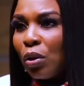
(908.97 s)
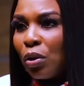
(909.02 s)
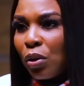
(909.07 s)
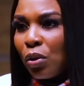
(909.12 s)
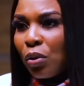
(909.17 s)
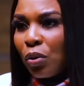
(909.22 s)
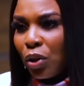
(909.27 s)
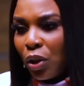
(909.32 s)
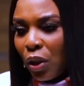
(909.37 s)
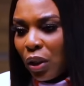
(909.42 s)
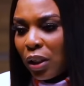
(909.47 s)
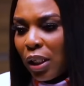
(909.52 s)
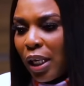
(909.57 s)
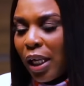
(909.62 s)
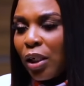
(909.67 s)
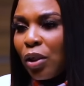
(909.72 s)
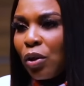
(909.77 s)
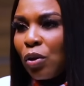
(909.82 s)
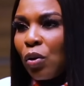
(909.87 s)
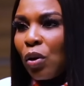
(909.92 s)
Right. You know, just
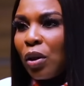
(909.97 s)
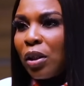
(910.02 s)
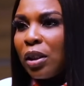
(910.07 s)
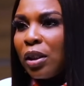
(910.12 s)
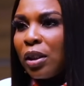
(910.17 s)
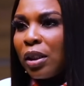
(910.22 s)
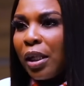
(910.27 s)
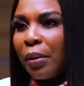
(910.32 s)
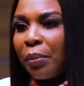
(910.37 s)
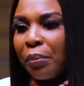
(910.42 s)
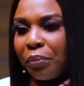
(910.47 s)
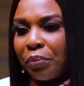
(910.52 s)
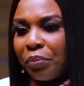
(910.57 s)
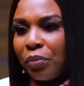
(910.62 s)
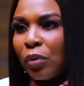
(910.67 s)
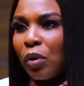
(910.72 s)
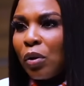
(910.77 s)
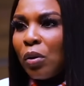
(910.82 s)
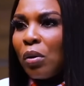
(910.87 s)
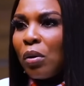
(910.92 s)
like, you know, these
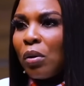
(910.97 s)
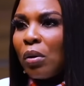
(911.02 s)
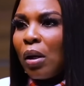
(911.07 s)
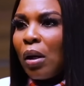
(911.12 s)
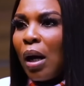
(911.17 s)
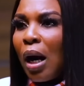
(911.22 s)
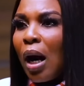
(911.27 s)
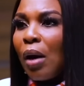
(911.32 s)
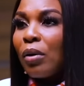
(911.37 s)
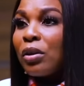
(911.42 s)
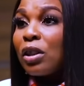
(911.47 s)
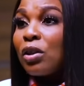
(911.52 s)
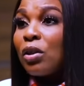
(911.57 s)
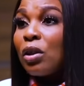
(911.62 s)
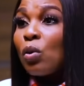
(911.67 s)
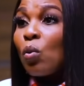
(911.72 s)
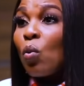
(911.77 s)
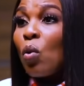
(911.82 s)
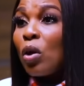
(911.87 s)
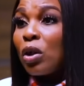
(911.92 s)

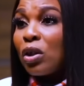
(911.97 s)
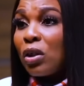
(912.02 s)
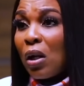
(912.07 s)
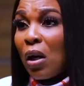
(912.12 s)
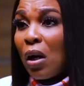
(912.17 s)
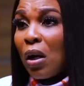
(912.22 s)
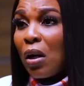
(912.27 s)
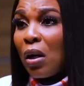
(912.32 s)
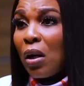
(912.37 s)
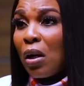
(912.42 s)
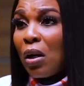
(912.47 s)
houses on the water.